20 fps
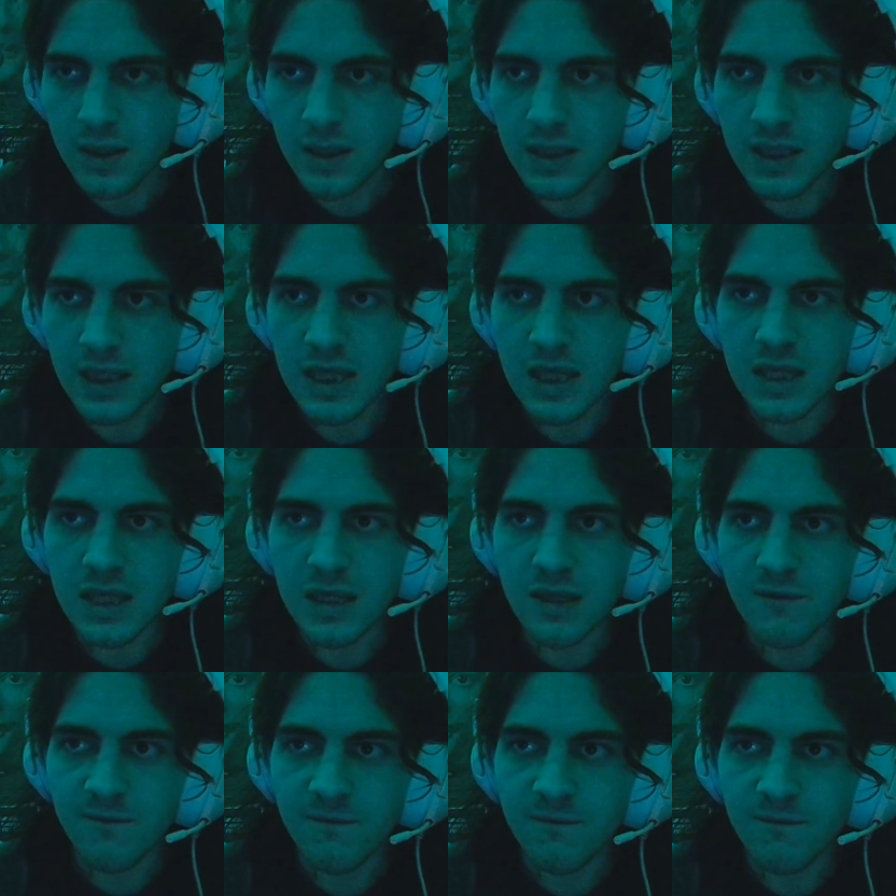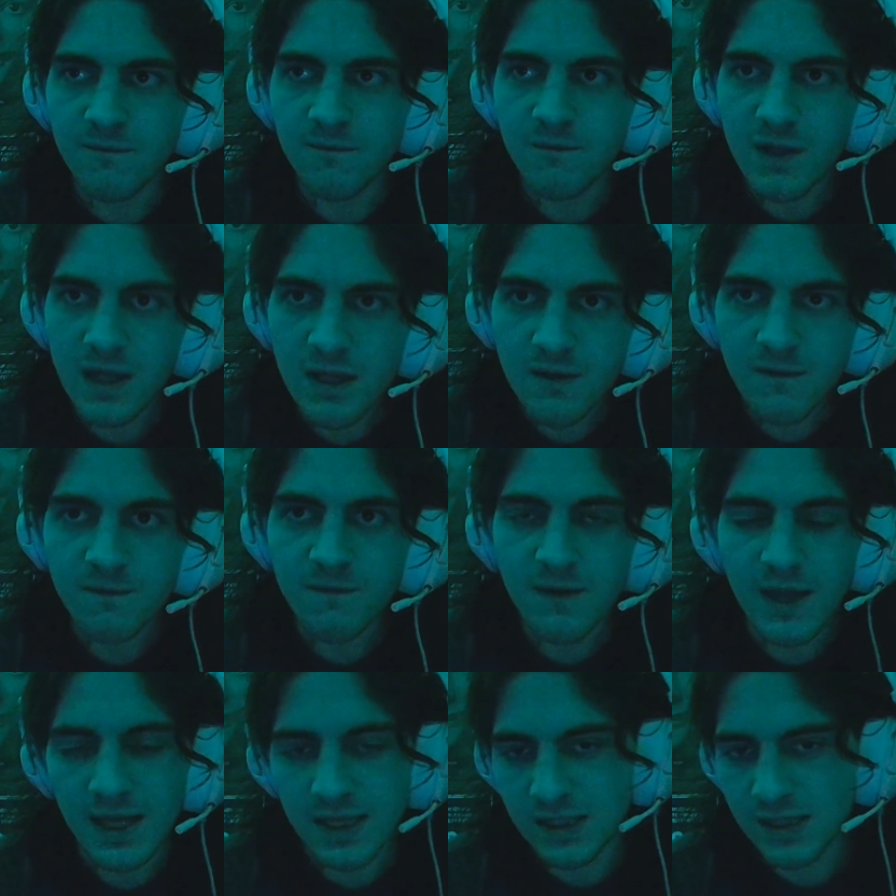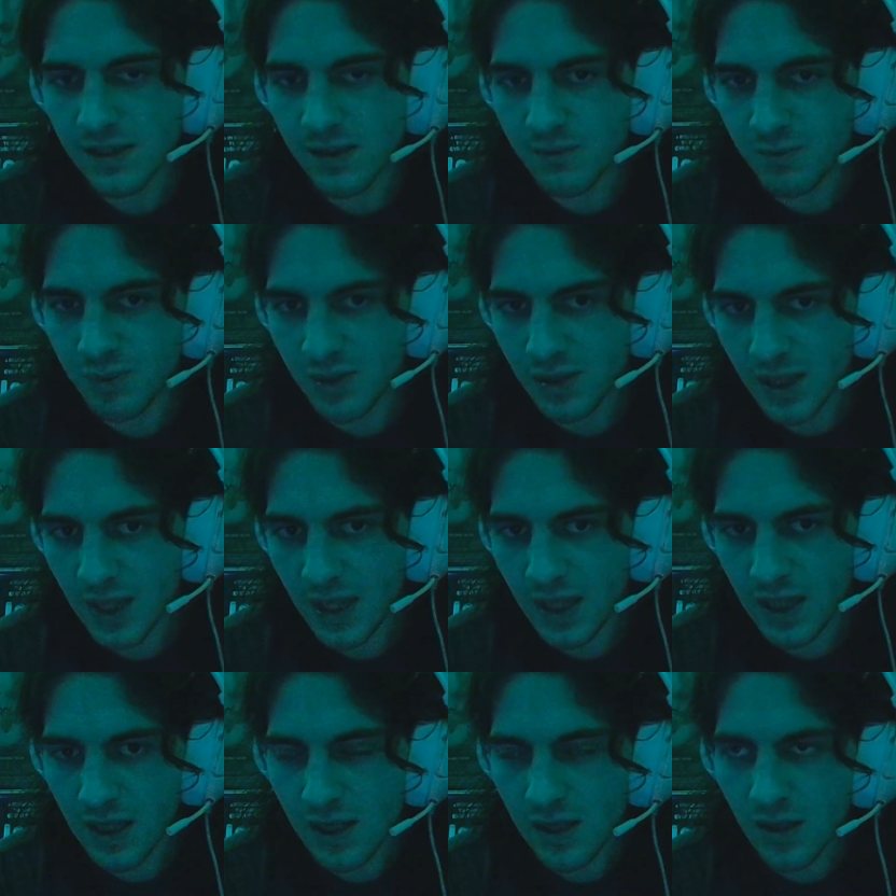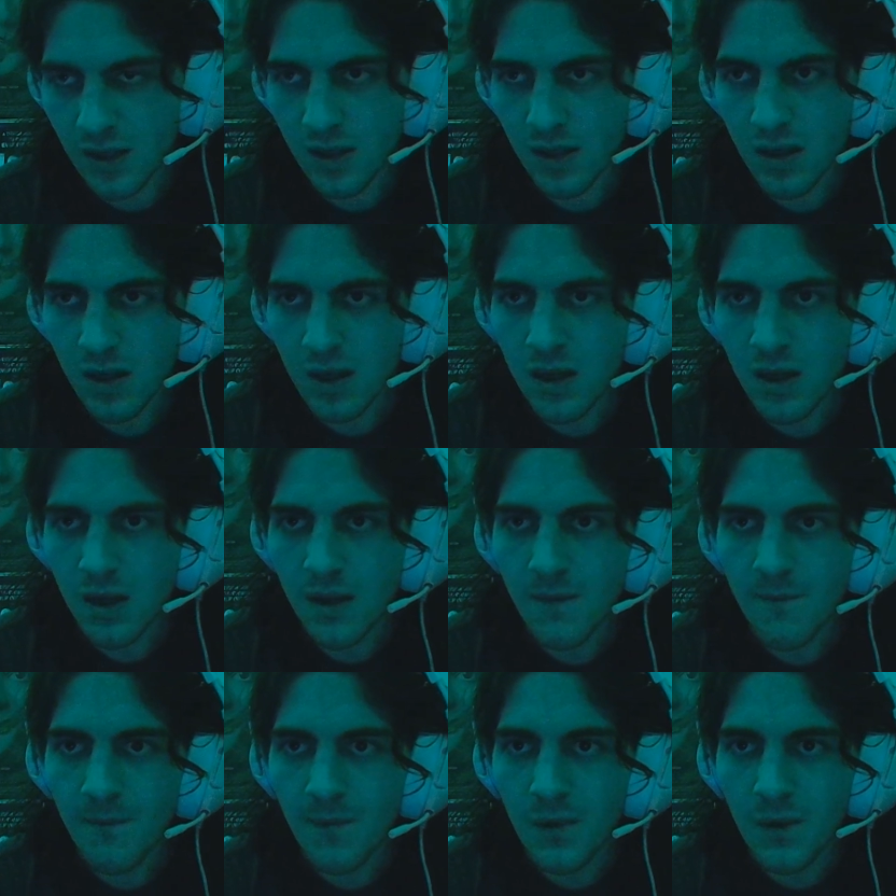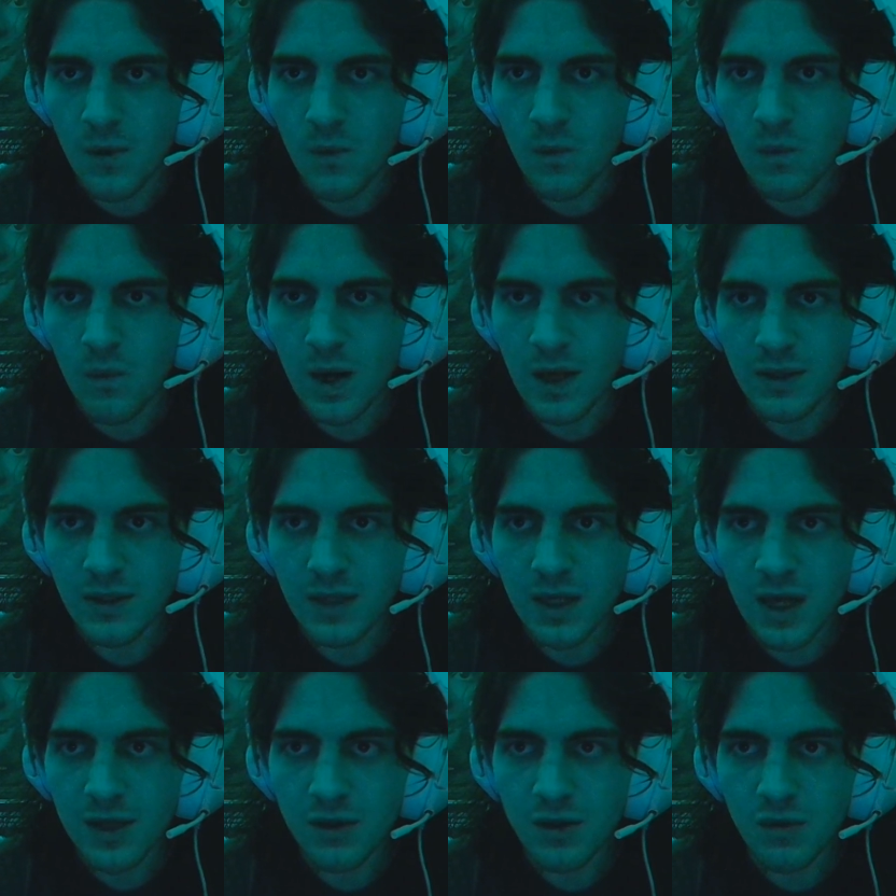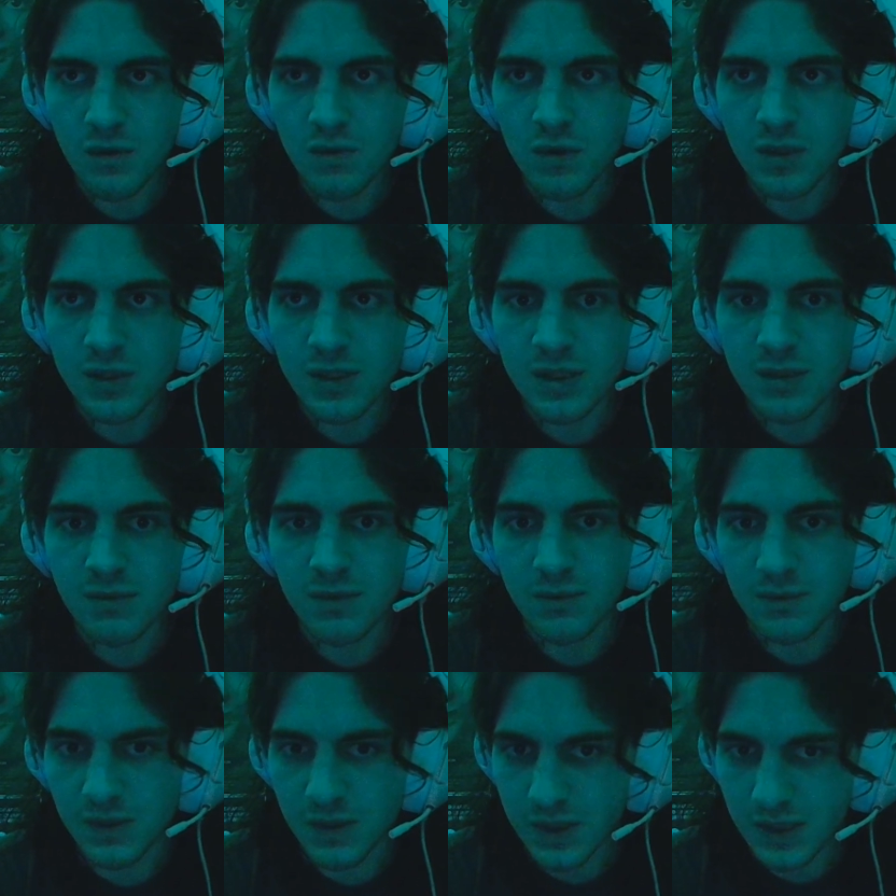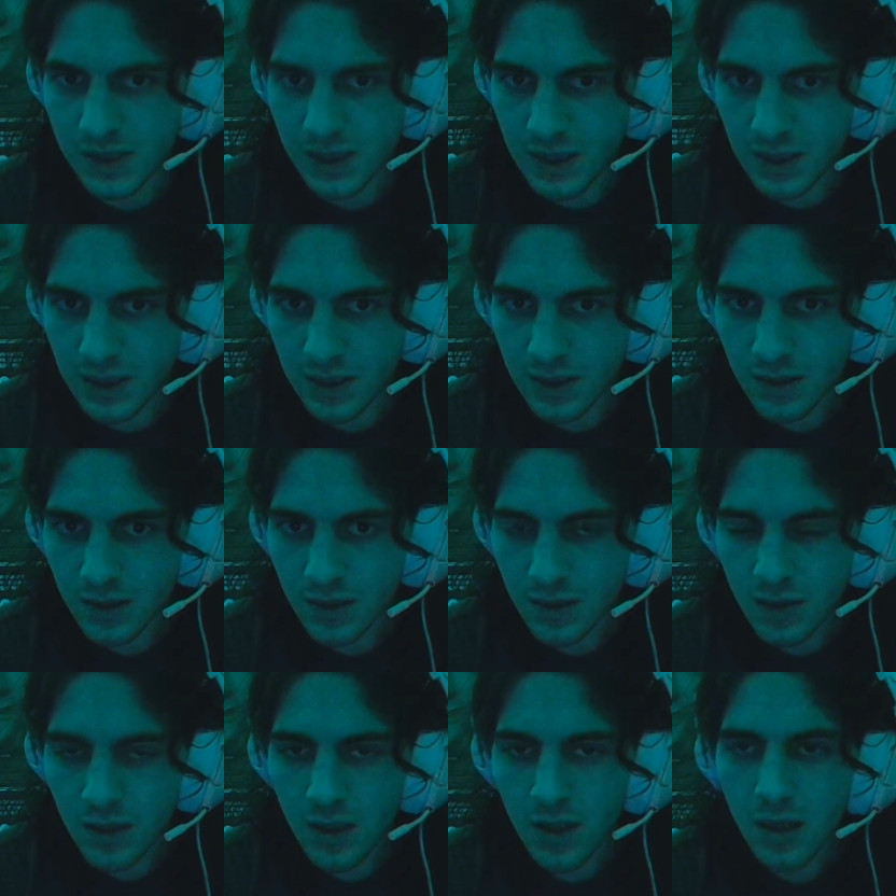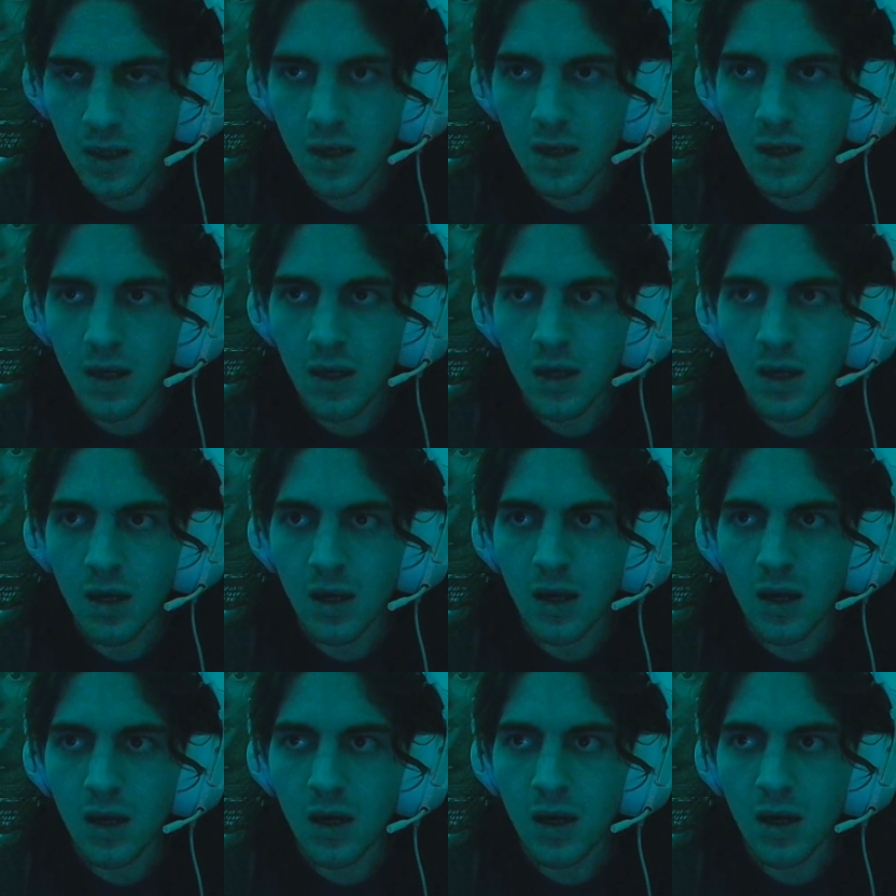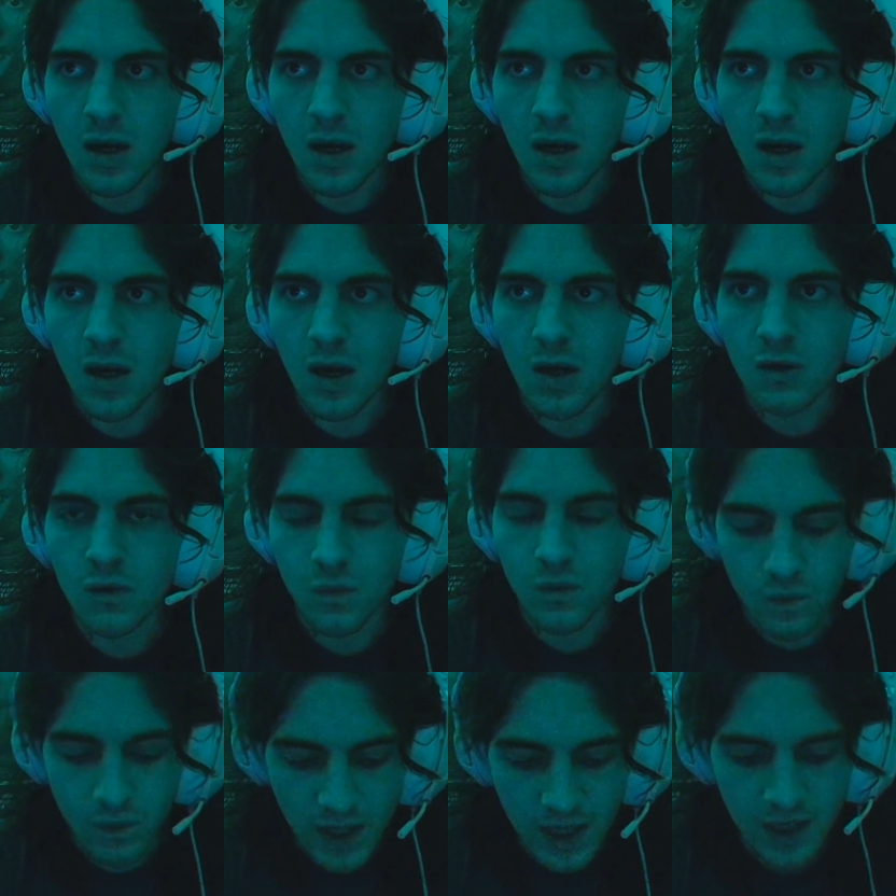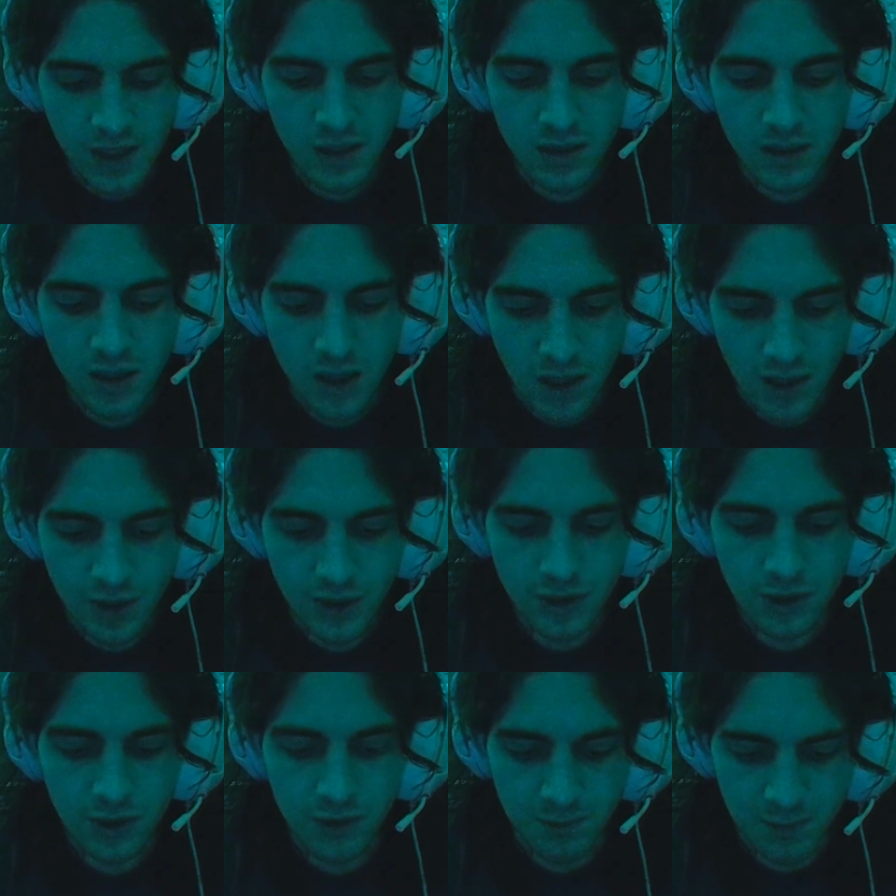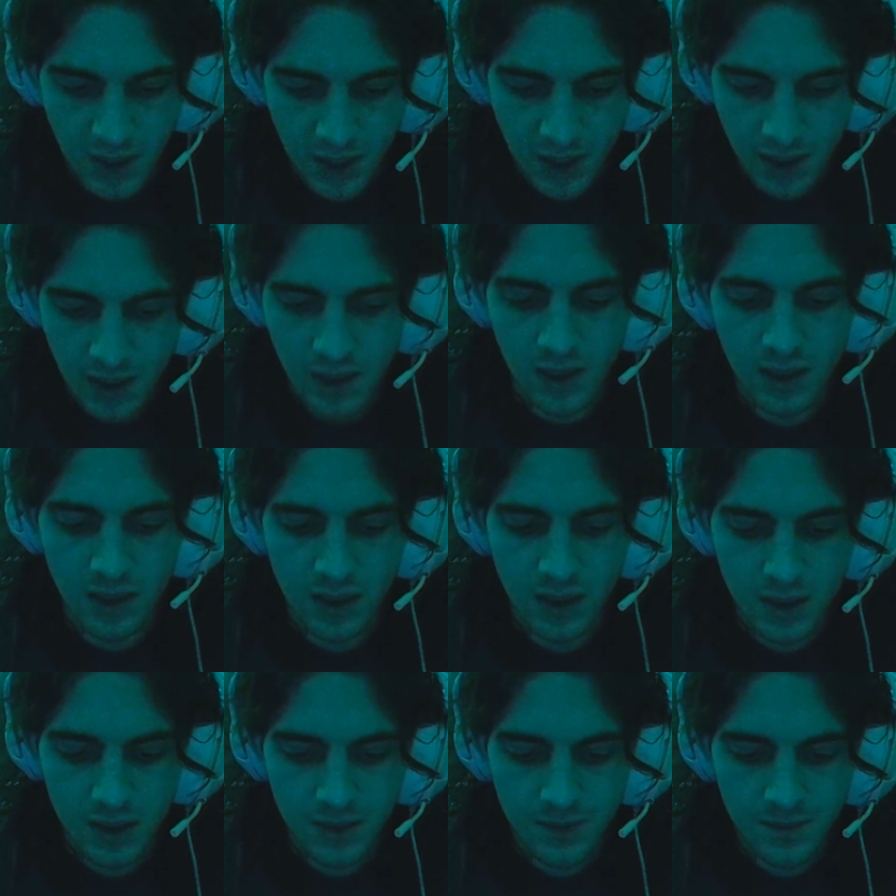The VFX at play here, while not the worst I've ever seen, are well under par.